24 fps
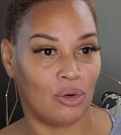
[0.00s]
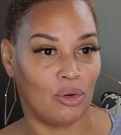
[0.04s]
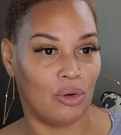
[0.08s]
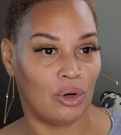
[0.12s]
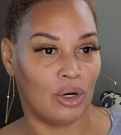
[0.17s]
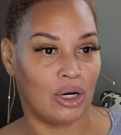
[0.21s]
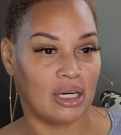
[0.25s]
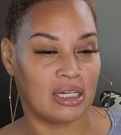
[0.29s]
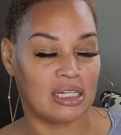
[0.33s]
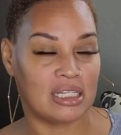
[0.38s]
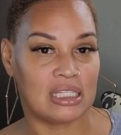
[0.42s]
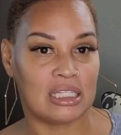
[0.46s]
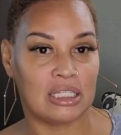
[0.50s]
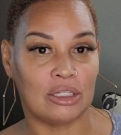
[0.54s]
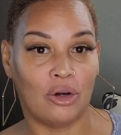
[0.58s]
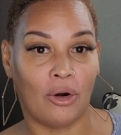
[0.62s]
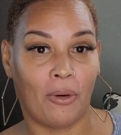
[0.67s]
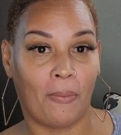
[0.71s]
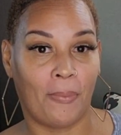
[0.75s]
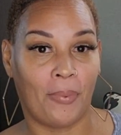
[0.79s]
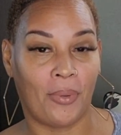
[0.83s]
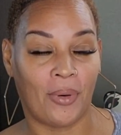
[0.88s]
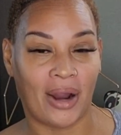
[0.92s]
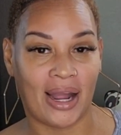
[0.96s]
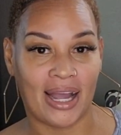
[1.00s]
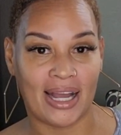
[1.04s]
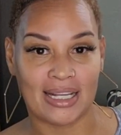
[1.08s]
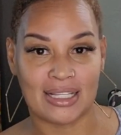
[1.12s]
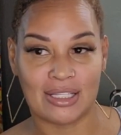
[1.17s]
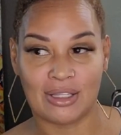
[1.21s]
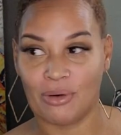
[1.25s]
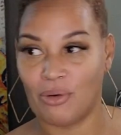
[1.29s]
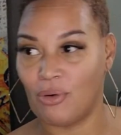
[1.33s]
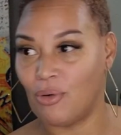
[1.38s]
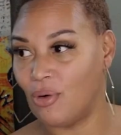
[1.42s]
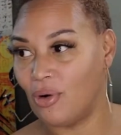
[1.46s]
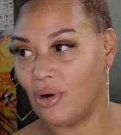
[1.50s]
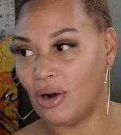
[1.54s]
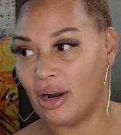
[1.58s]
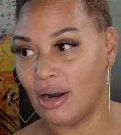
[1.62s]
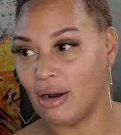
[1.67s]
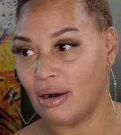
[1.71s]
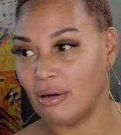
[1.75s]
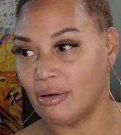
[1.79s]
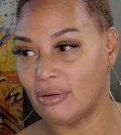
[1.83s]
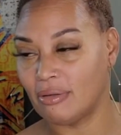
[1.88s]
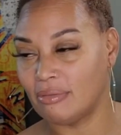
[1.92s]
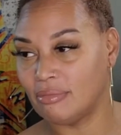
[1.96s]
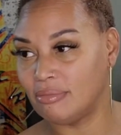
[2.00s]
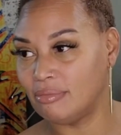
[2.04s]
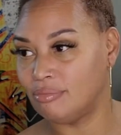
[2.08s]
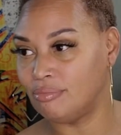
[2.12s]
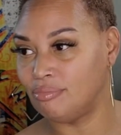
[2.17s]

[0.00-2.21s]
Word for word: or silk press or